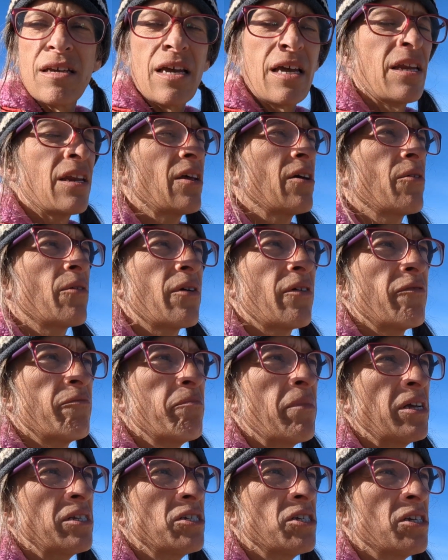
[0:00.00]
I know I've
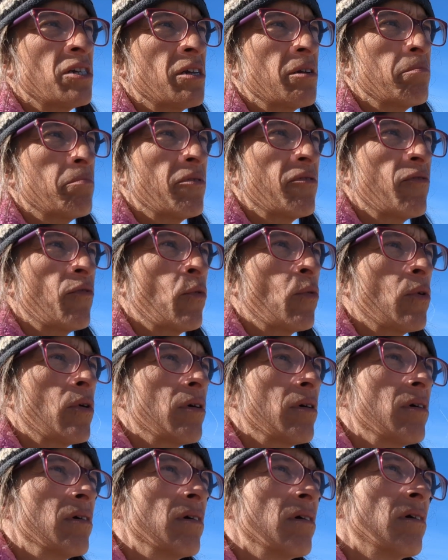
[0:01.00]
mentioned it
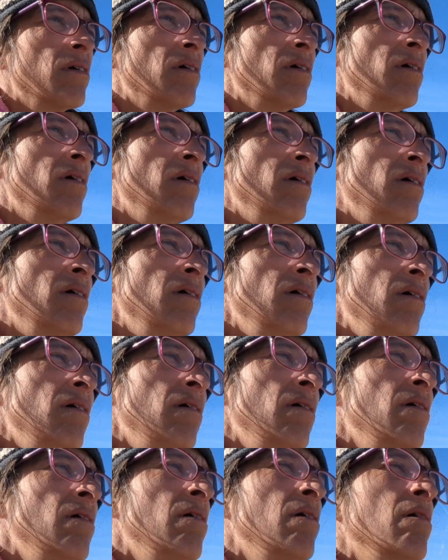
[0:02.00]
before,
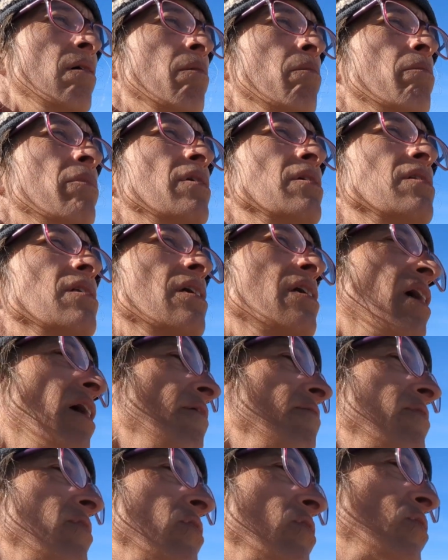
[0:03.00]
but it's like
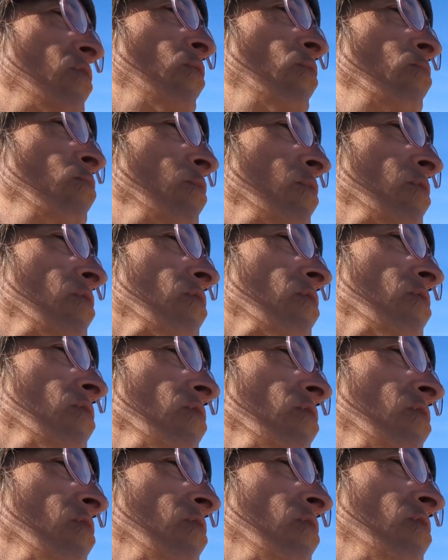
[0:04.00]
having a coworker,
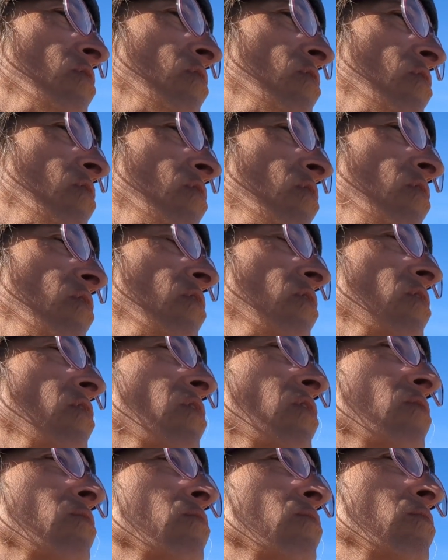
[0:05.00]
you
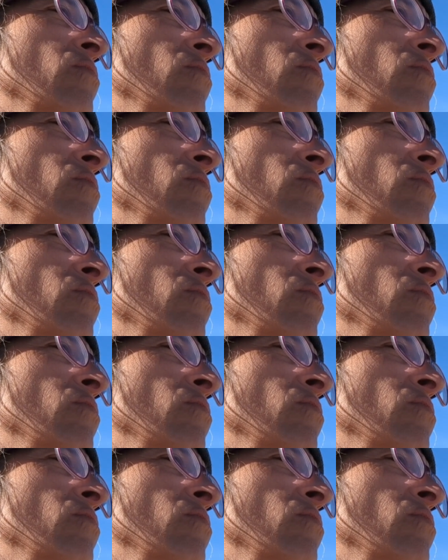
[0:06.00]
know.